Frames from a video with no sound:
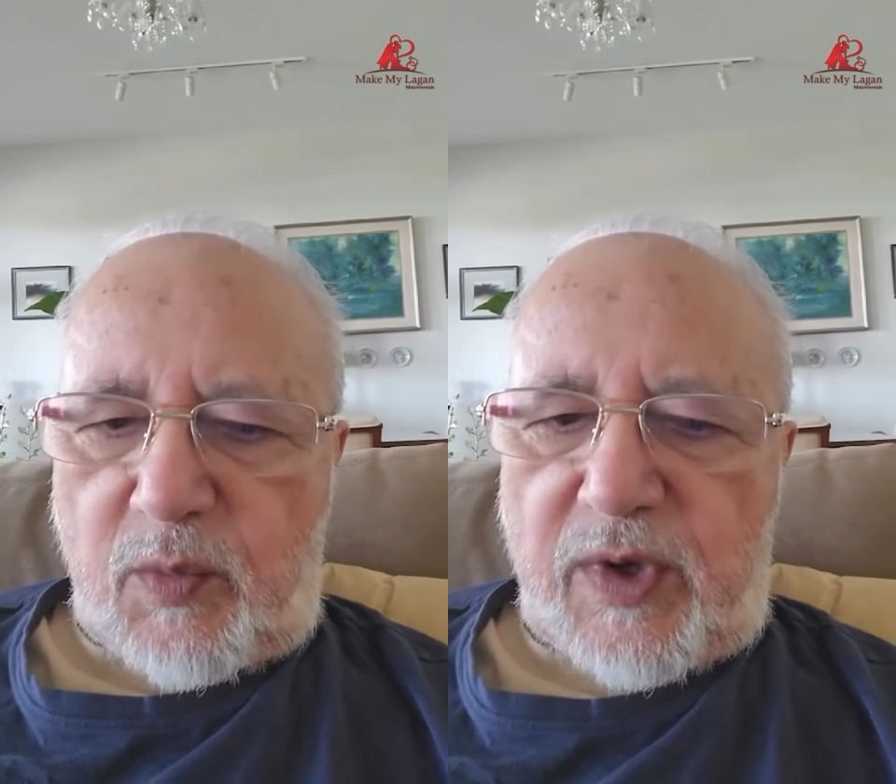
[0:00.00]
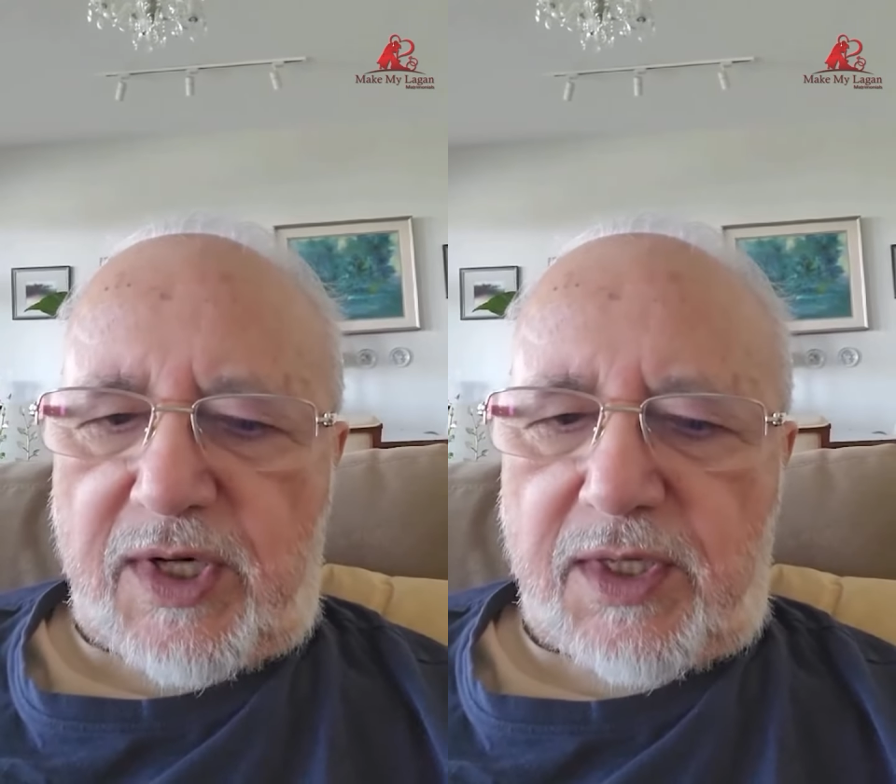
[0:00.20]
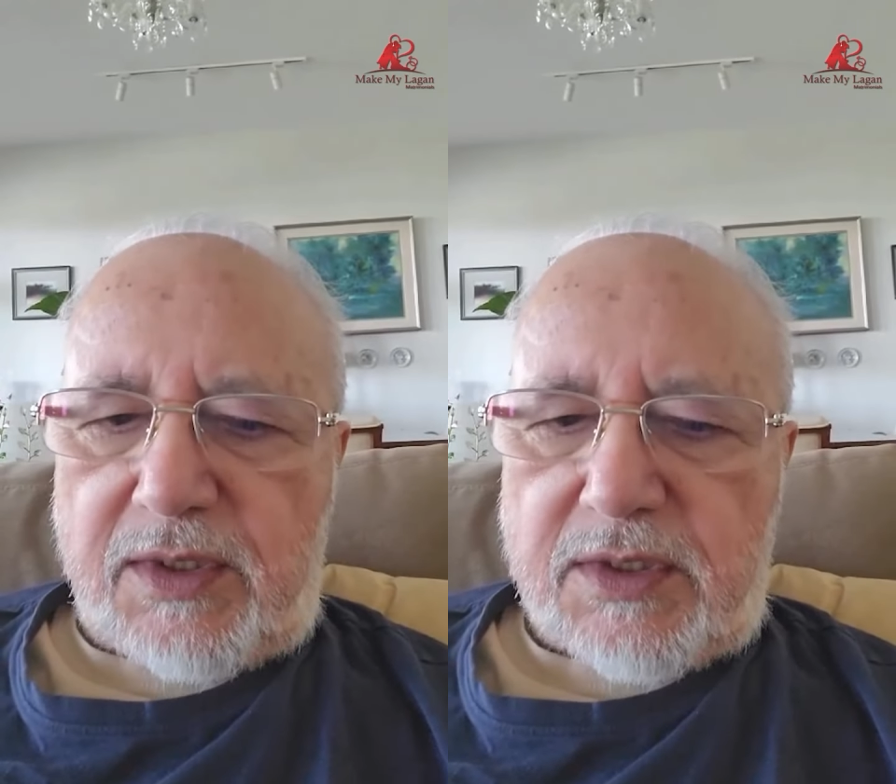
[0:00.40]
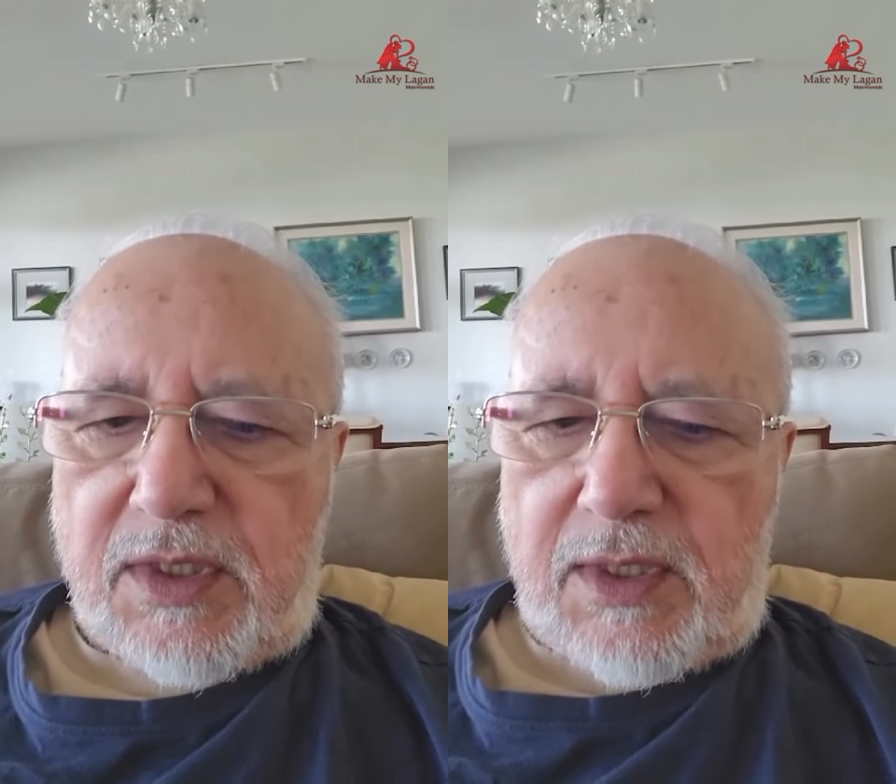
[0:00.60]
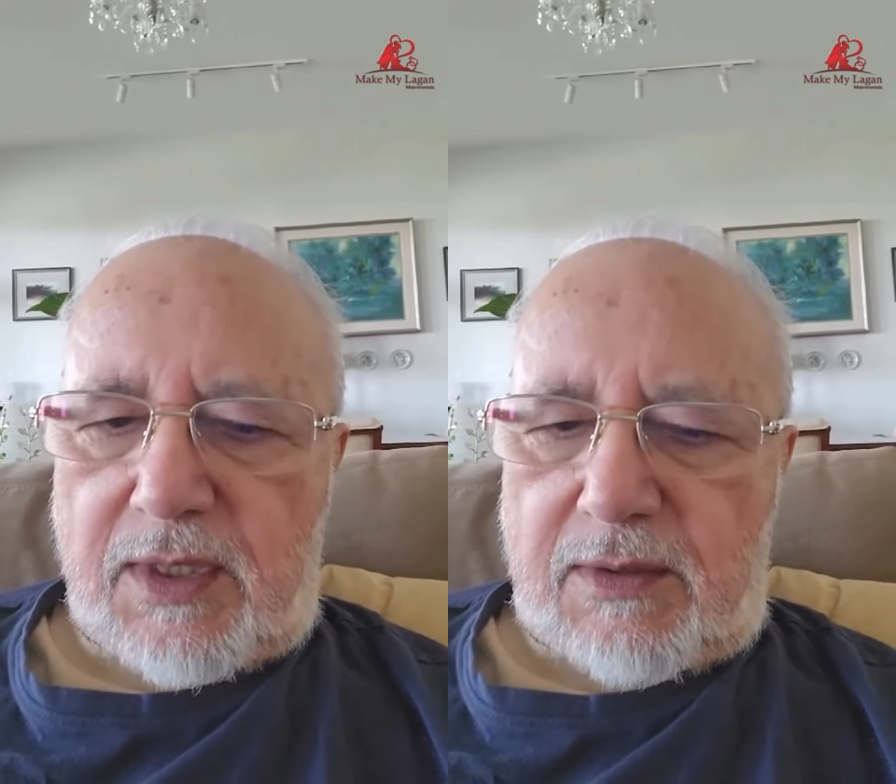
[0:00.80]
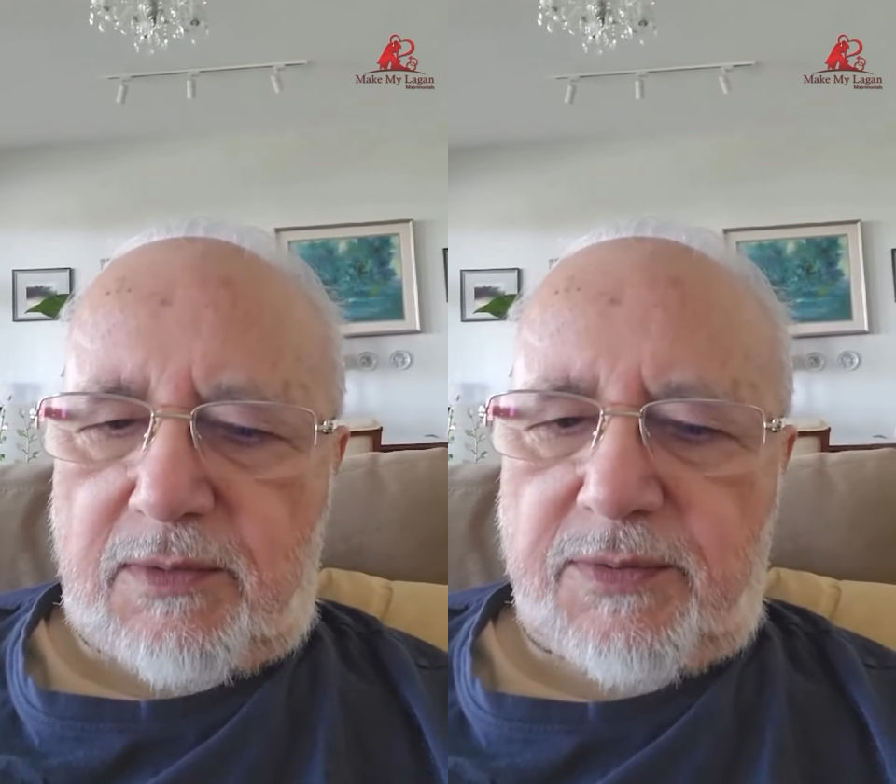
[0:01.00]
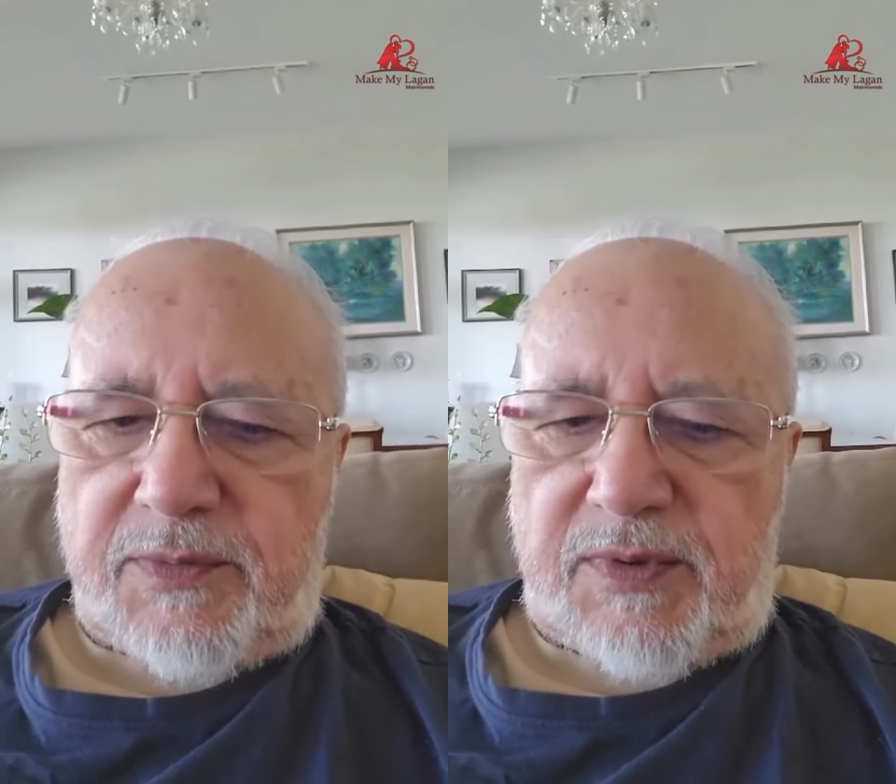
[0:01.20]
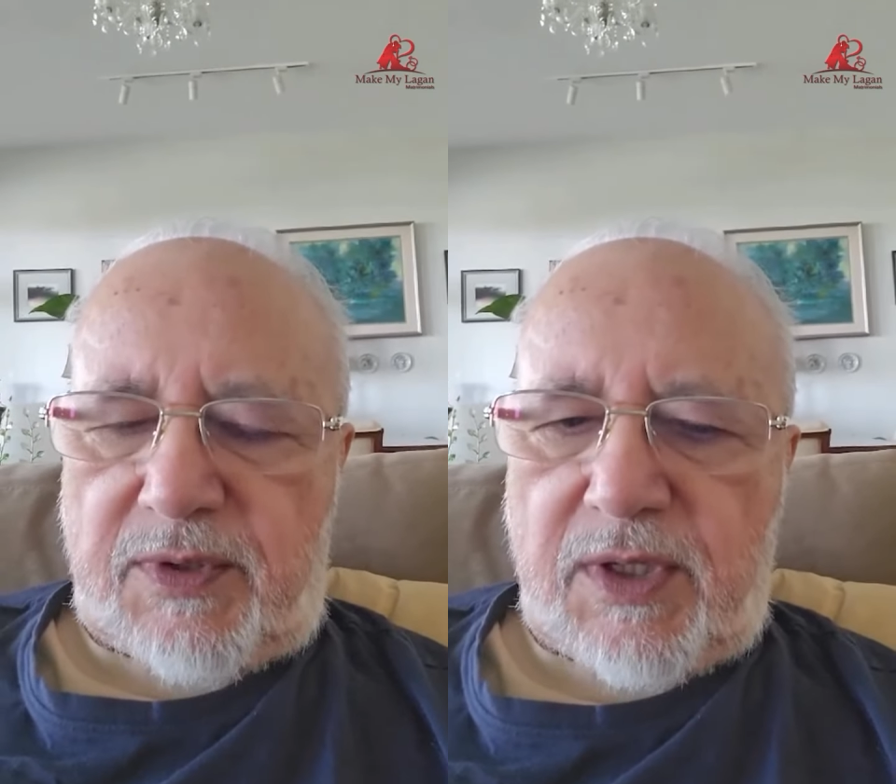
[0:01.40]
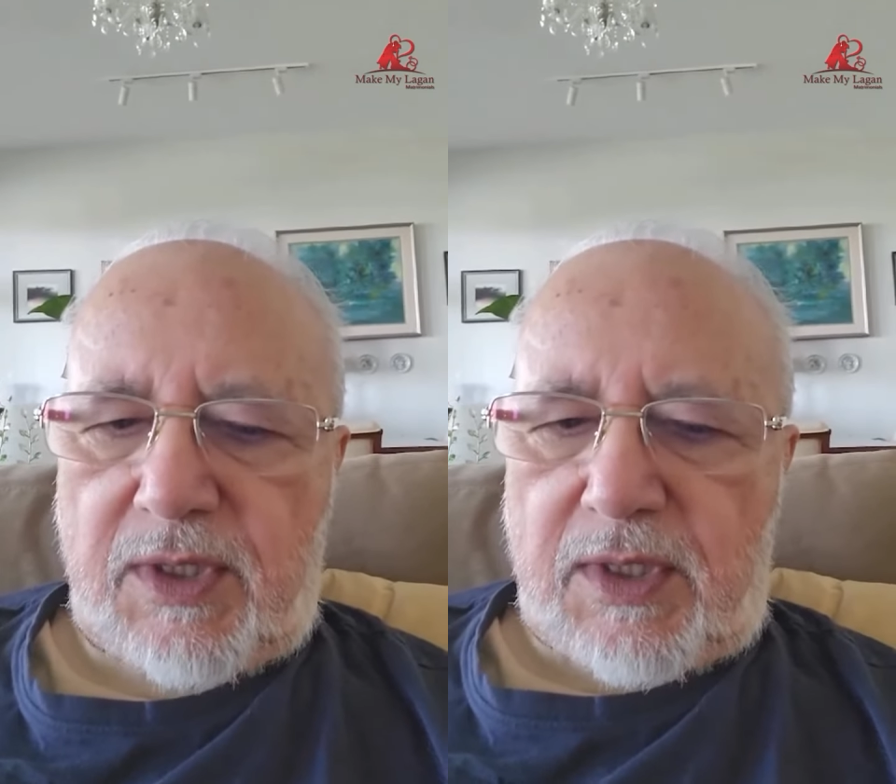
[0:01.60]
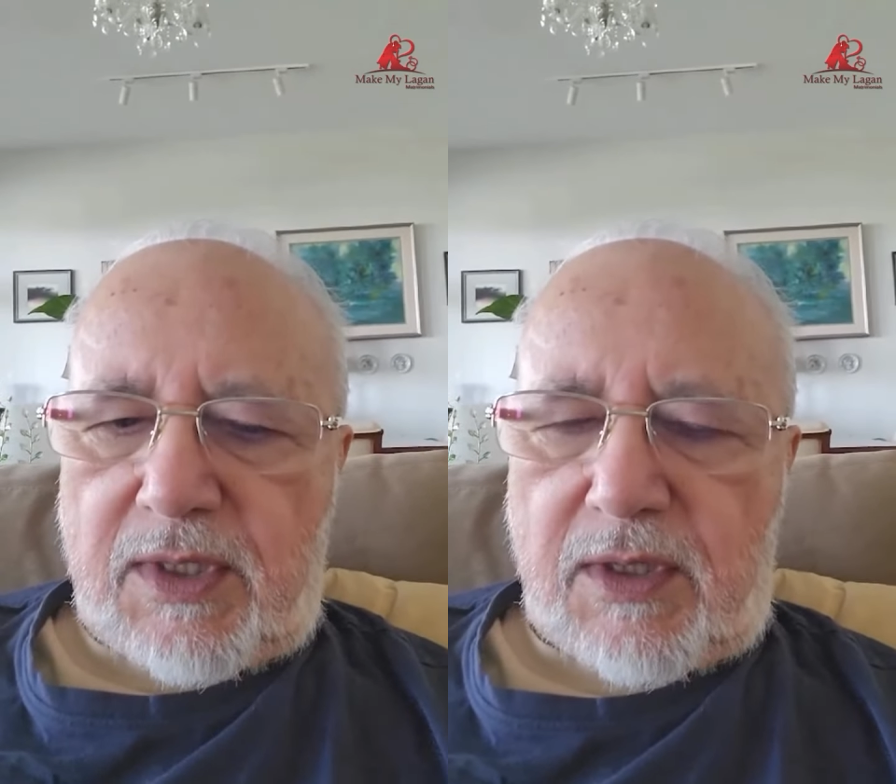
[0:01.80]
Whereas
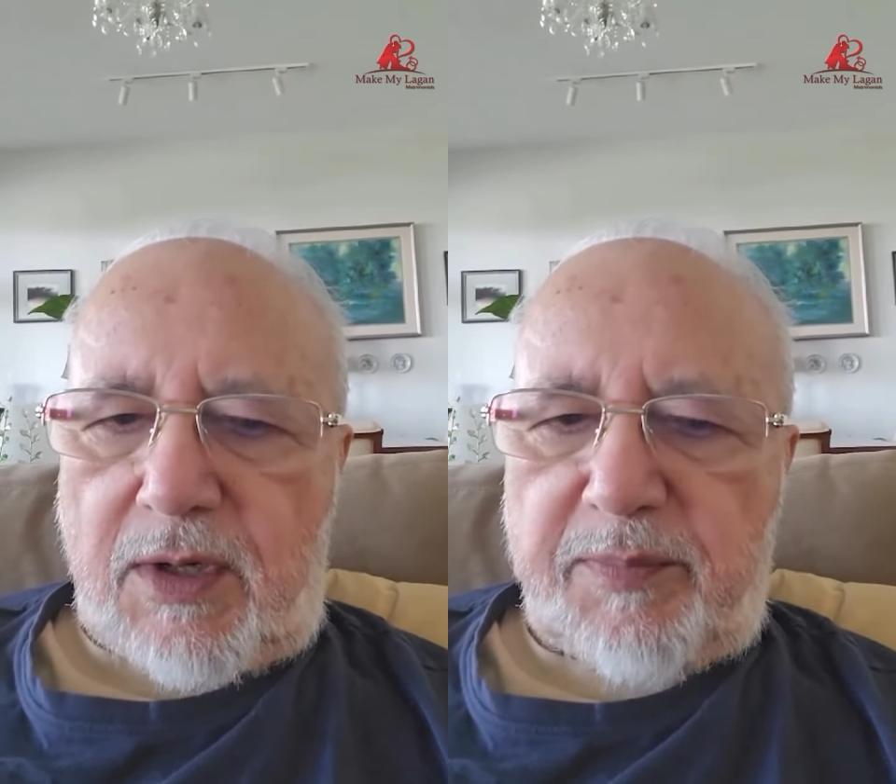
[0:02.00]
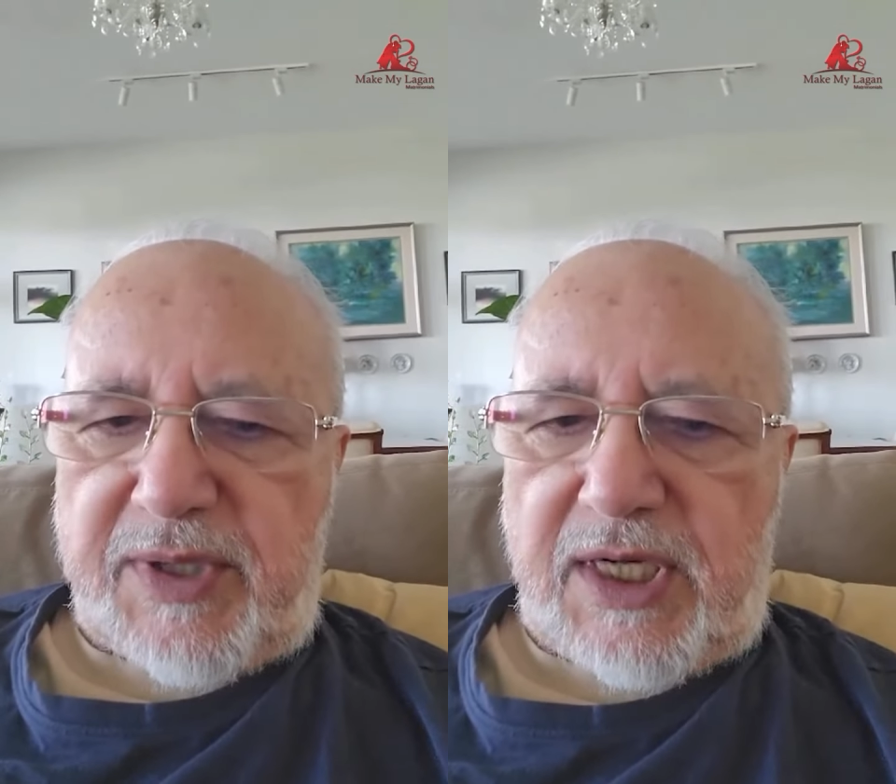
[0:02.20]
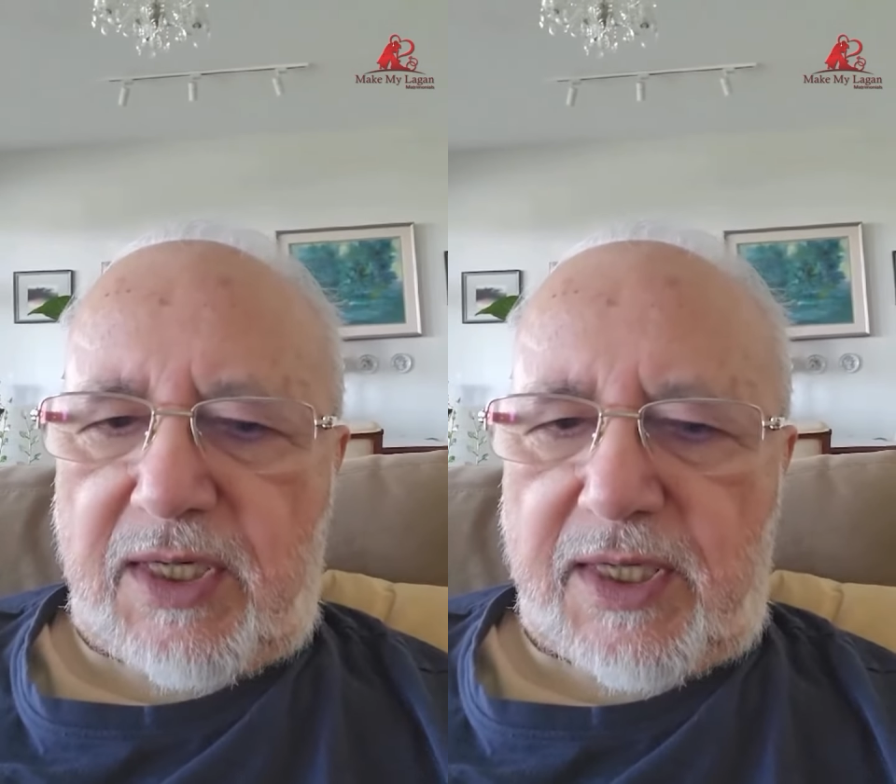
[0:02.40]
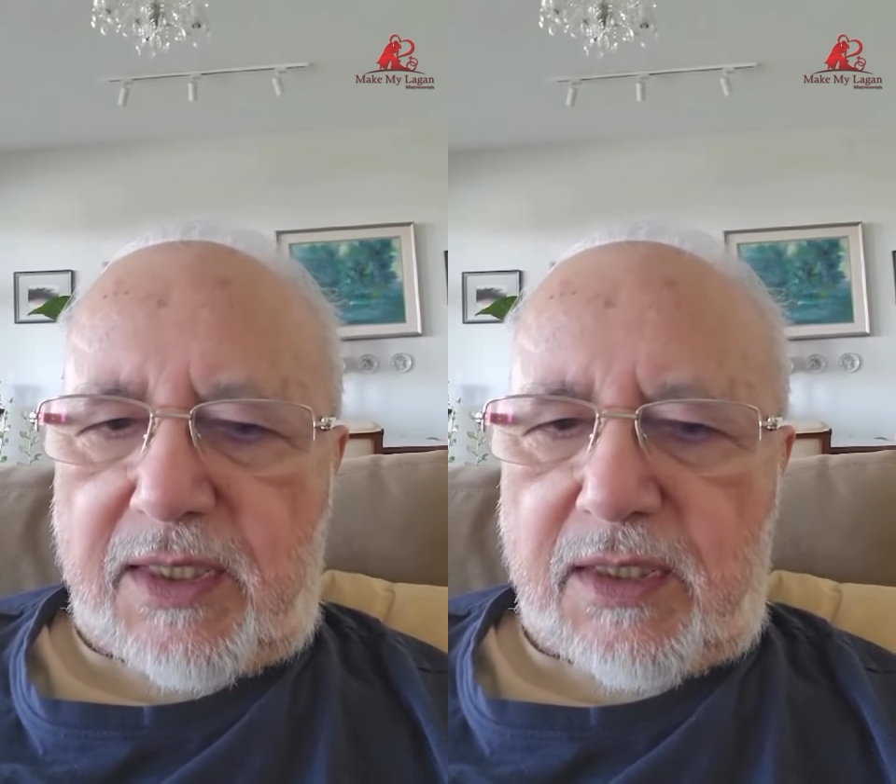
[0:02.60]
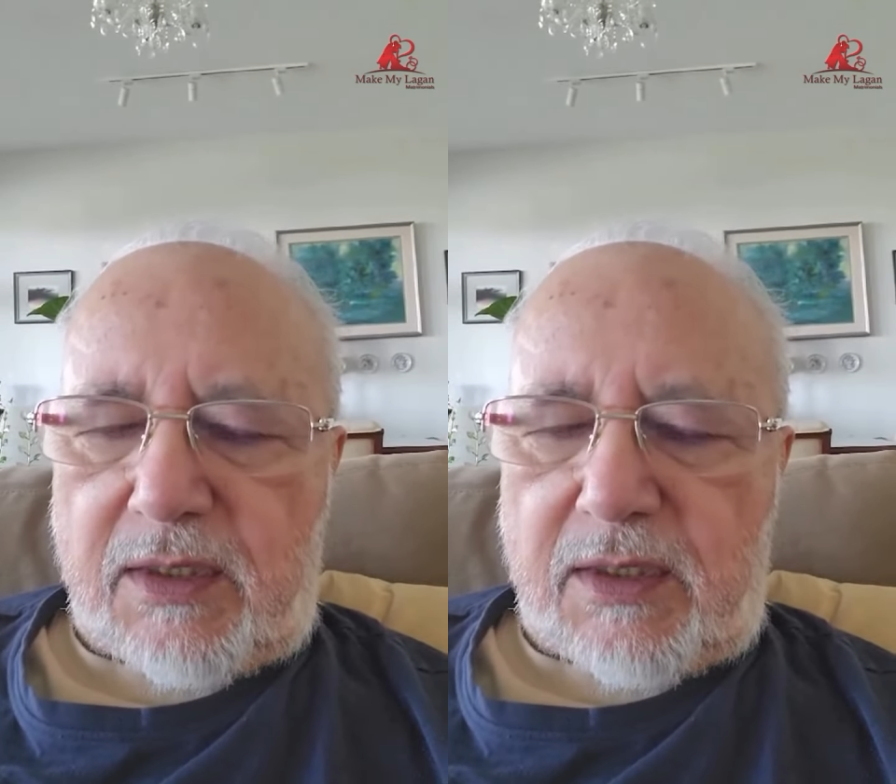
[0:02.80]
company like